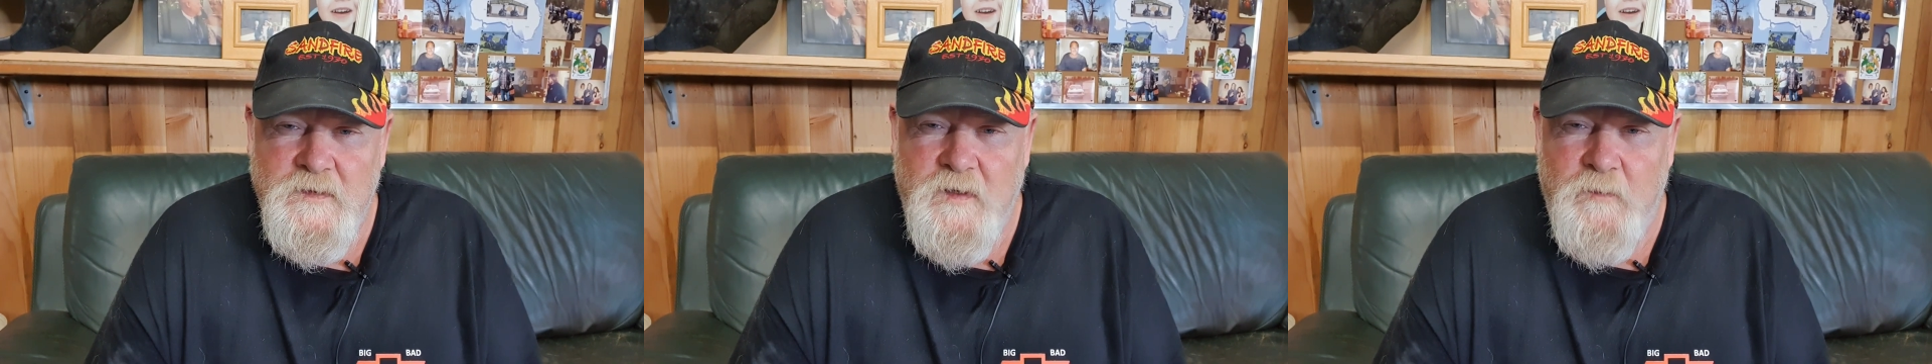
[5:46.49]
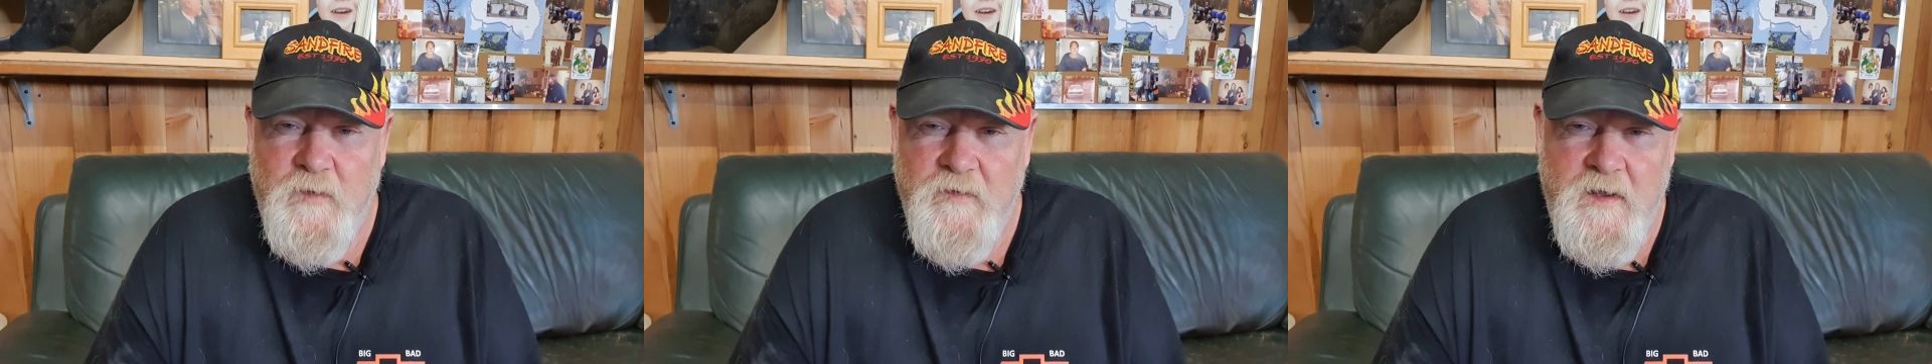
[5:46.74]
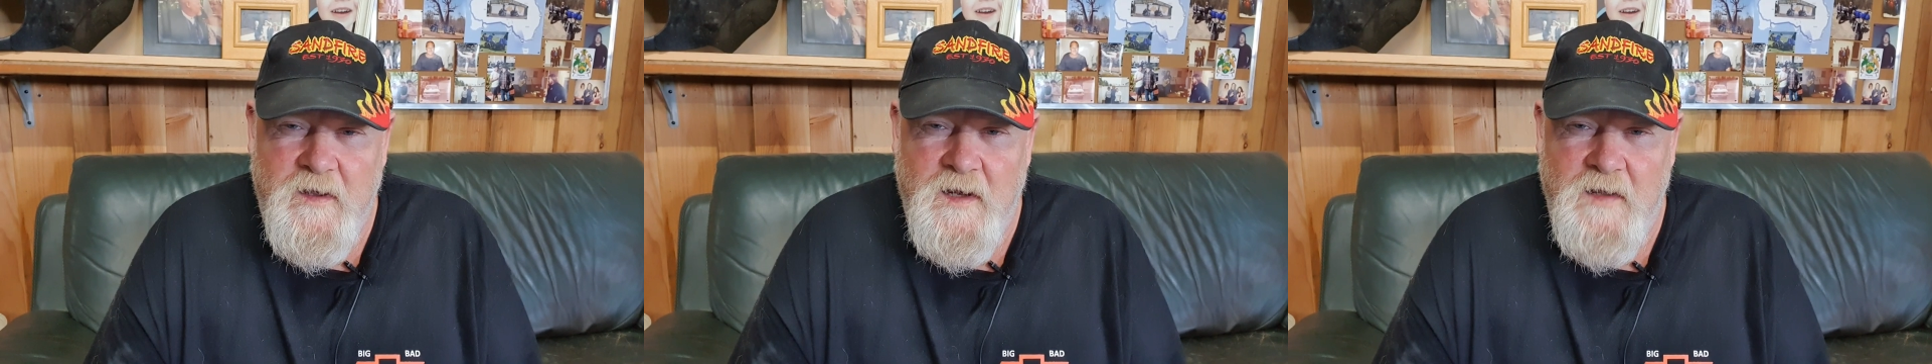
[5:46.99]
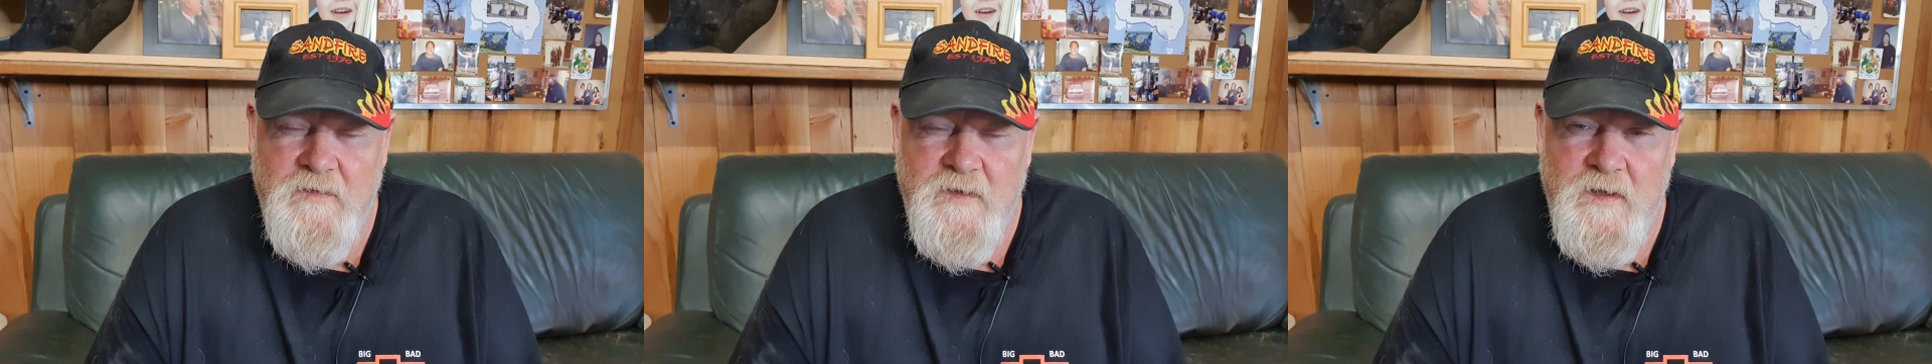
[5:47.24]
I'm not that
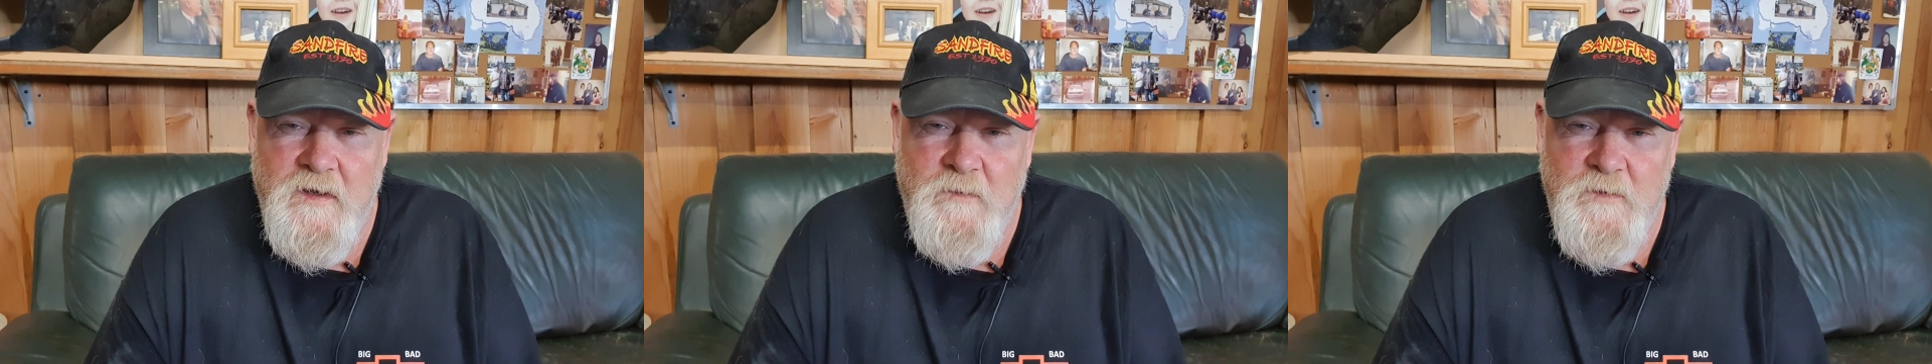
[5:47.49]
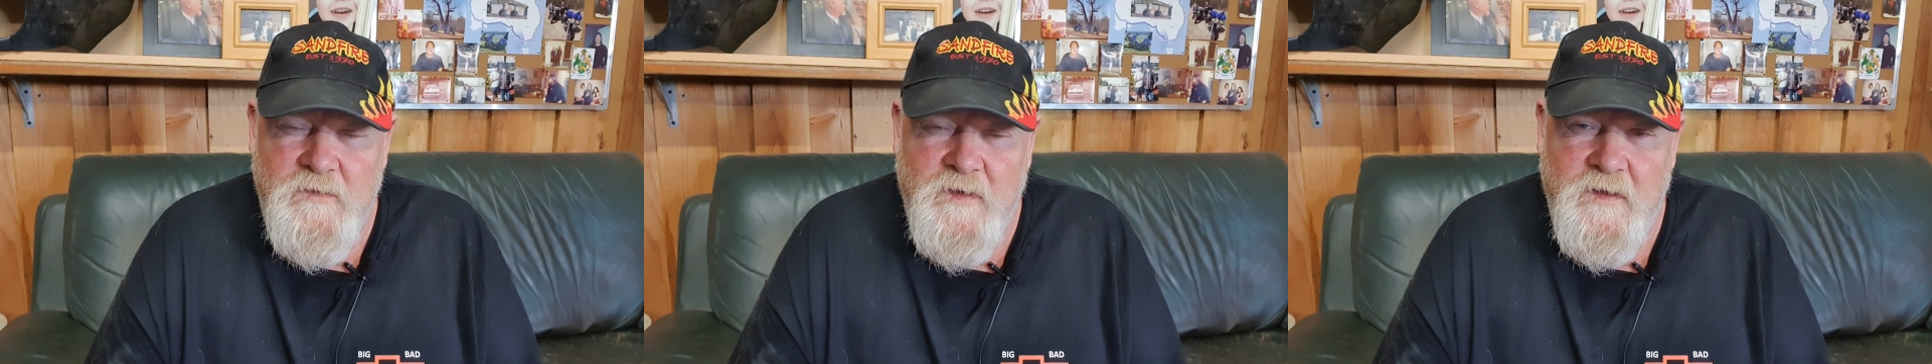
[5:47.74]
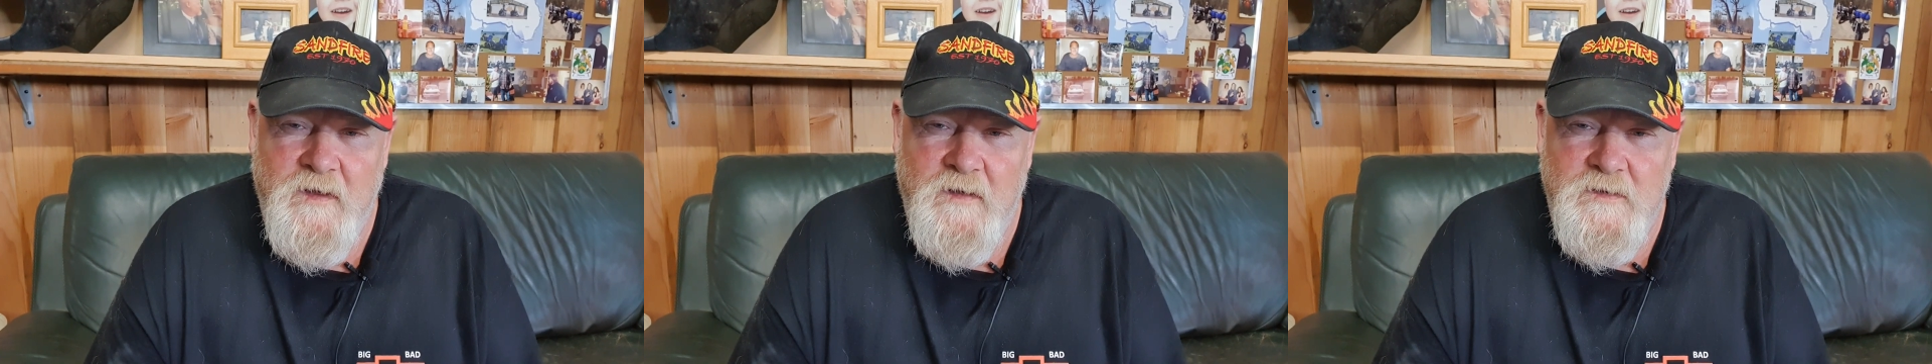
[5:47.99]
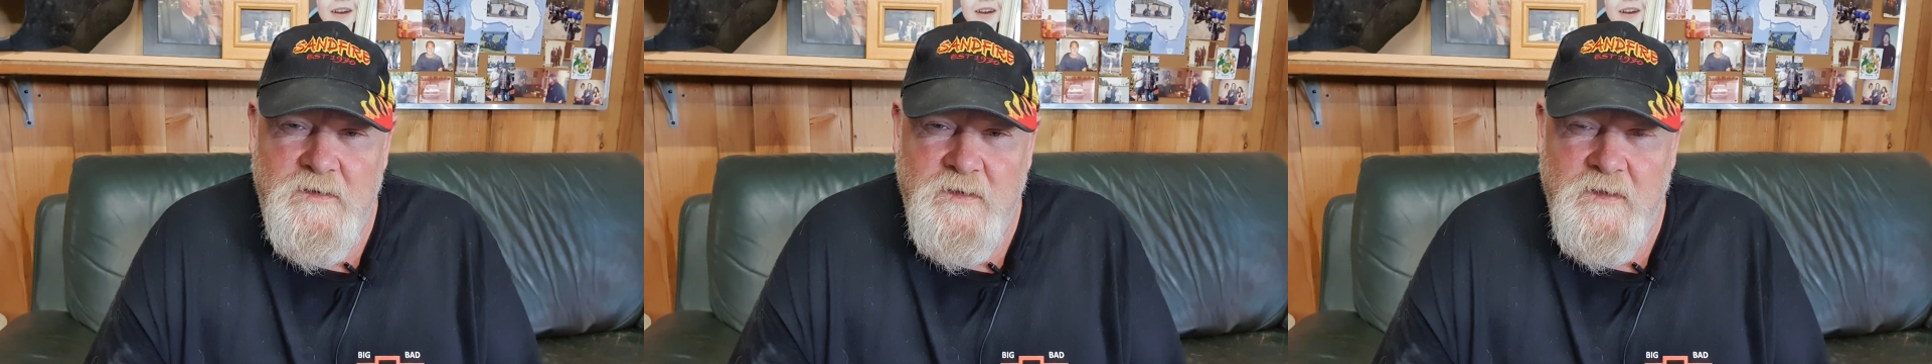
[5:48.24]
clever yet on my
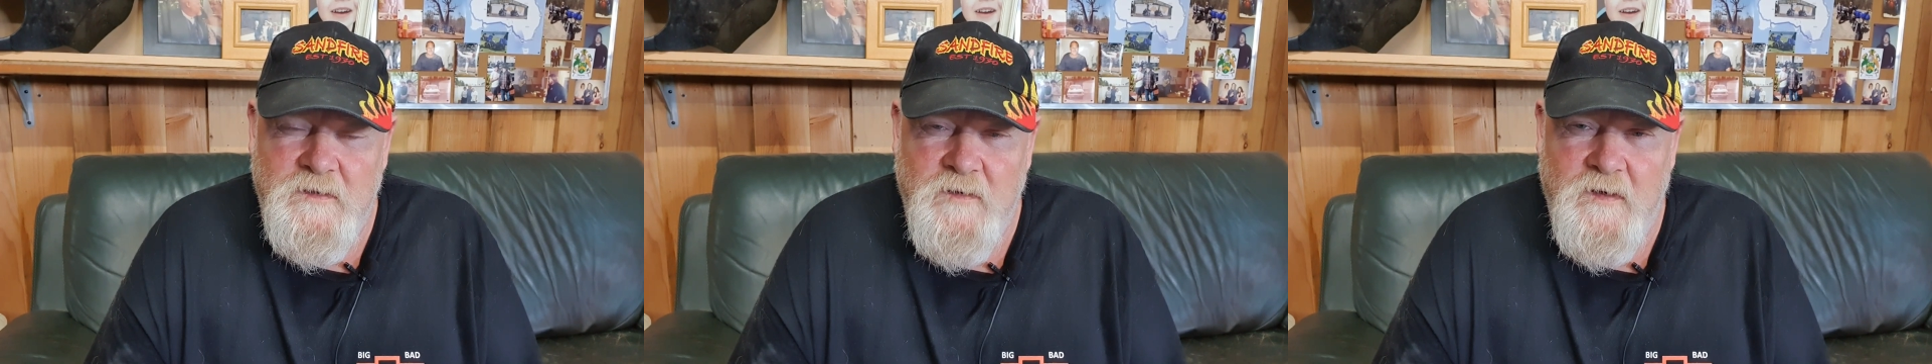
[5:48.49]
videos I